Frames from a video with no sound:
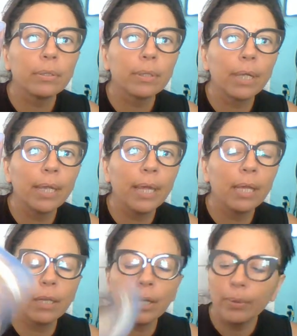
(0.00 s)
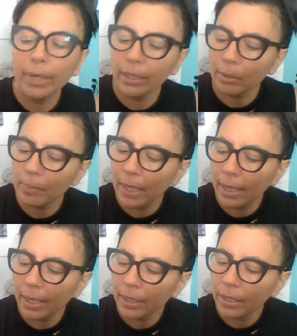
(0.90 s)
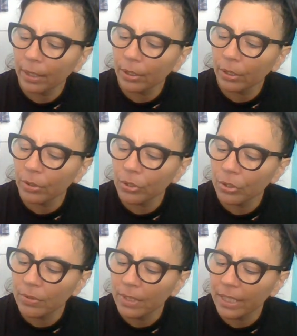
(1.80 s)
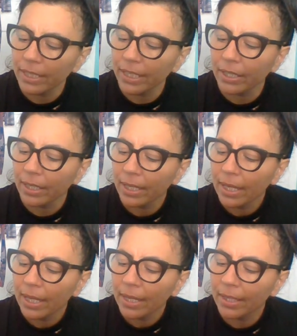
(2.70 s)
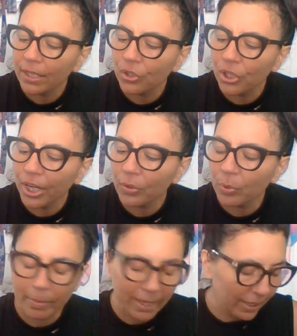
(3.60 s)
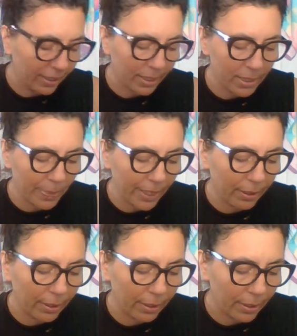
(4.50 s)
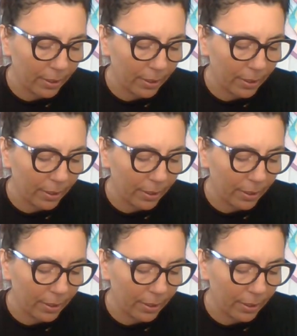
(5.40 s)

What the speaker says: Okay. Hello and goodbye. You'll soon see that this change will make things better.